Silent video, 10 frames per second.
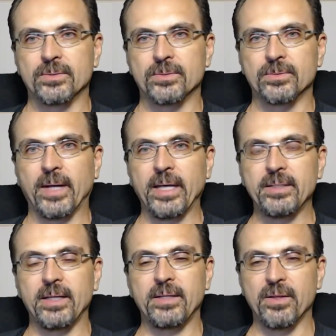Right?
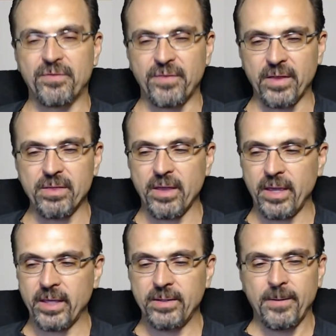In
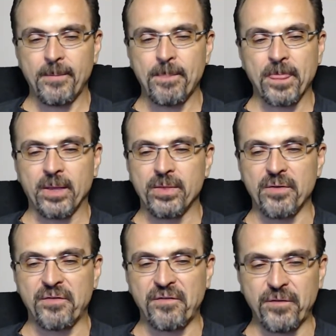the
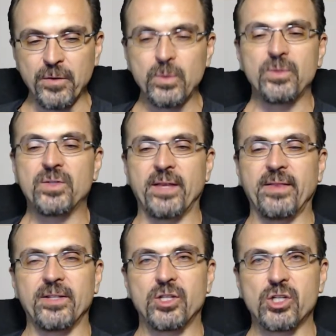foods
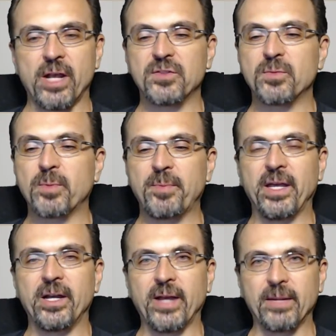that chefs
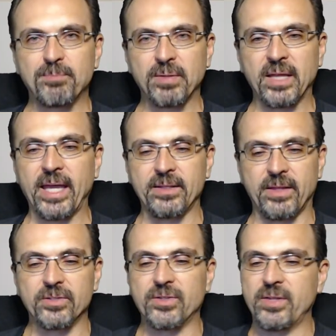prepare and plate.
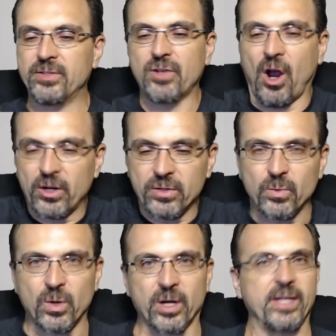There's
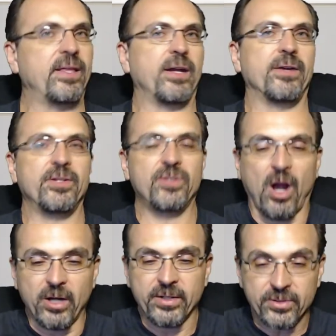artwork in there.
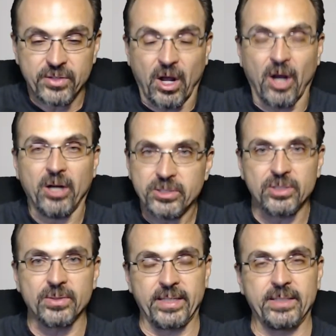There's an art
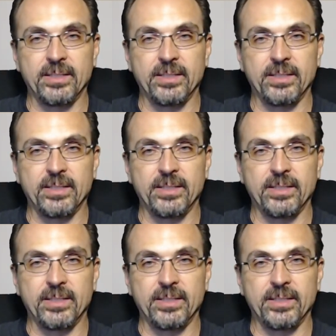to it.